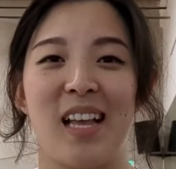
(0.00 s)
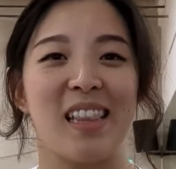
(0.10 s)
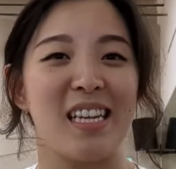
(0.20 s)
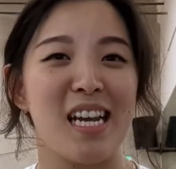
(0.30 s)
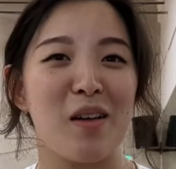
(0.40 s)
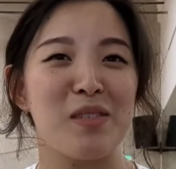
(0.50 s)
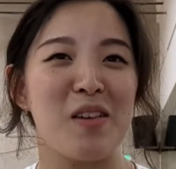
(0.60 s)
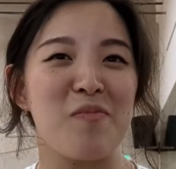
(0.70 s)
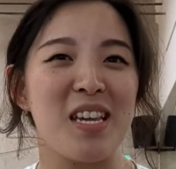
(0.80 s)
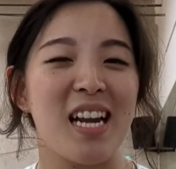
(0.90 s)
Lindy Hop
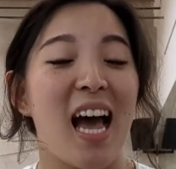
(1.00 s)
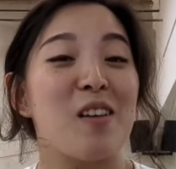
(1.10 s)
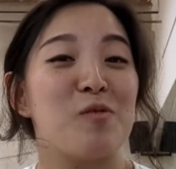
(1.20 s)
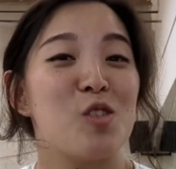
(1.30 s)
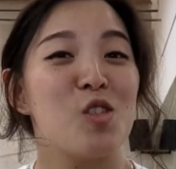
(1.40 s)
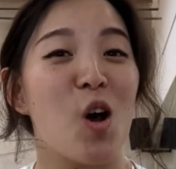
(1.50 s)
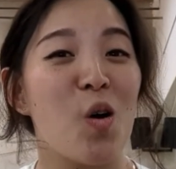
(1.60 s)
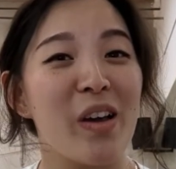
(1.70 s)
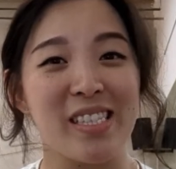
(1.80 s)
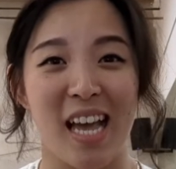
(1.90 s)
Saint Pete, I am so
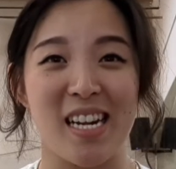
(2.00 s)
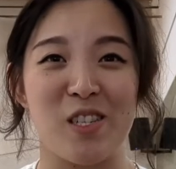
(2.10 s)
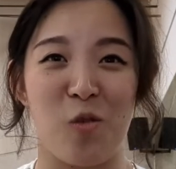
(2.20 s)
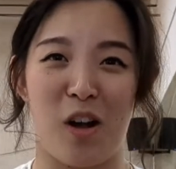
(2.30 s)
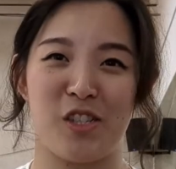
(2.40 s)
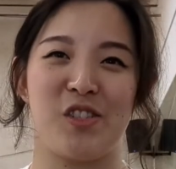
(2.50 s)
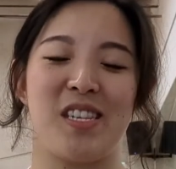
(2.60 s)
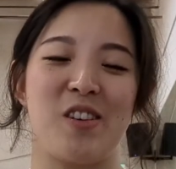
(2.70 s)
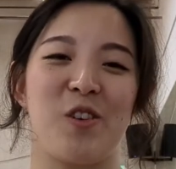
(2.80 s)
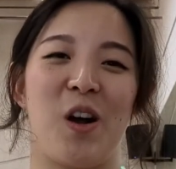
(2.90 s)
excited to watch your
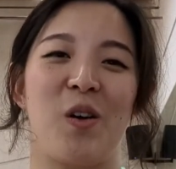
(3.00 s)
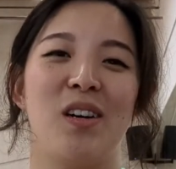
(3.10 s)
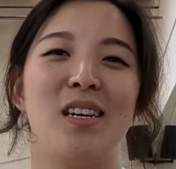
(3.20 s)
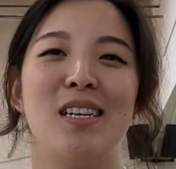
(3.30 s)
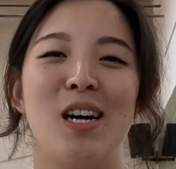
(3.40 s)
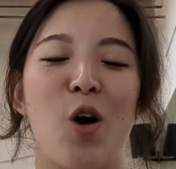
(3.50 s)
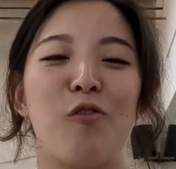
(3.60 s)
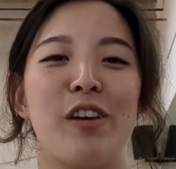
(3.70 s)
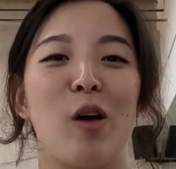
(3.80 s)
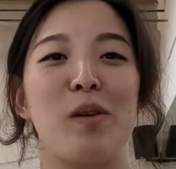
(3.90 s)
scene grow.
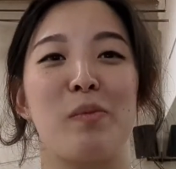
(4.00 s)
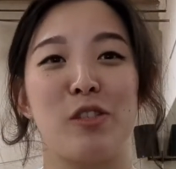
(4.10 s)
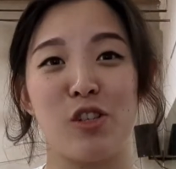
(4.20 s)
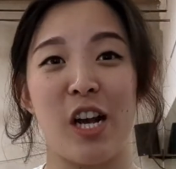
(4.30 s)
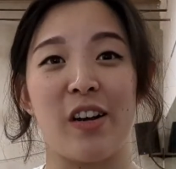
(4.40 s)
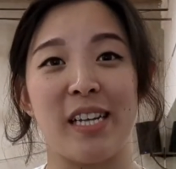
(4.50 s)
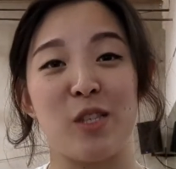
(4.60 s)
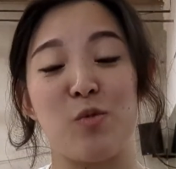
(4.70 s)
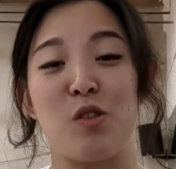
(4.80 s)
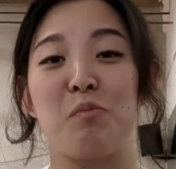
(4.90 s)
Hopefully I'll be able to share and dance
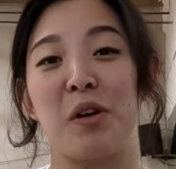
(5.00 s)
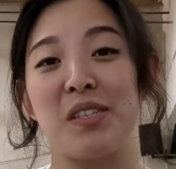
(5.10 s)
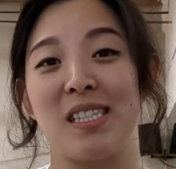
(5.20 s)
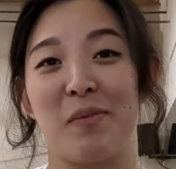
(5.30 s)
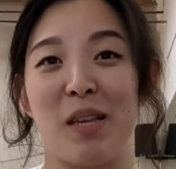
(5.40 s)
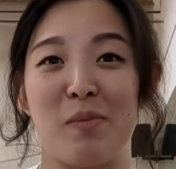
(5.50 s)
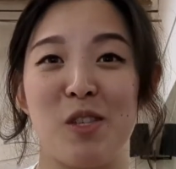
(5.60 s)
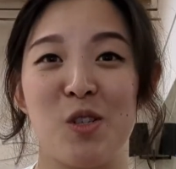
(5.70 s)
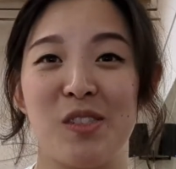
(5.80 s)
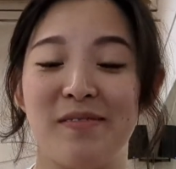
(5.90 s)
with you in person sometime
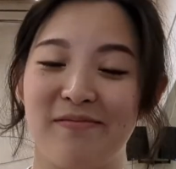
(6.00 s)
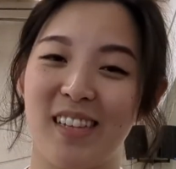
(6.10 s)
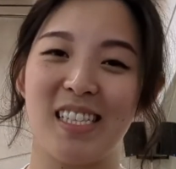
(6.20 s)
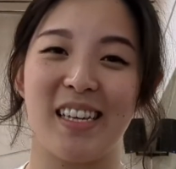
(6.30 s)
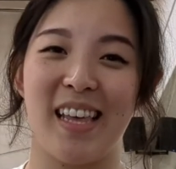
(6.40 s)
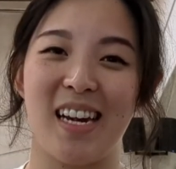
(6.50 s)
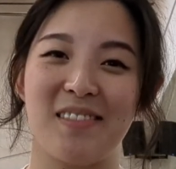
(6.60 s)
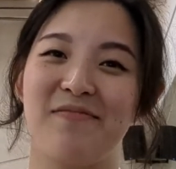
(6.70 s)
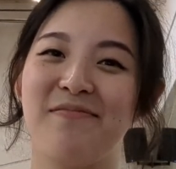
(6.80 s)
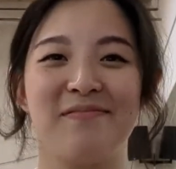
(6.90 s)
soon. Until
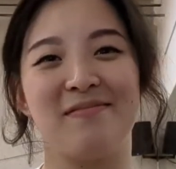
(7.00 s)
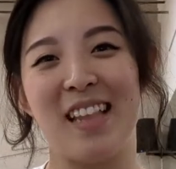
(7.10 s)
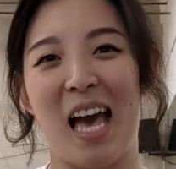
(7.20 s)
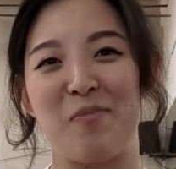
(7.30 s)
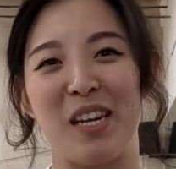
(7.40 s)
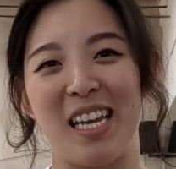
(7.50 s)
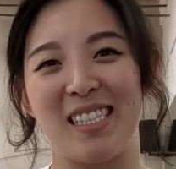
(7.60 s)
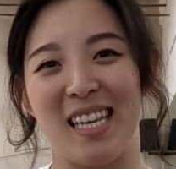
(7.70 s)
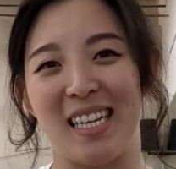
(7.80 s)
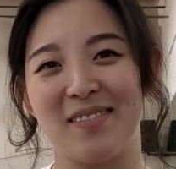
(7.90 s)
then, happy
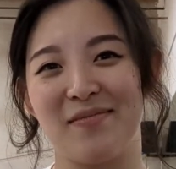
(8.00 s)
dancing.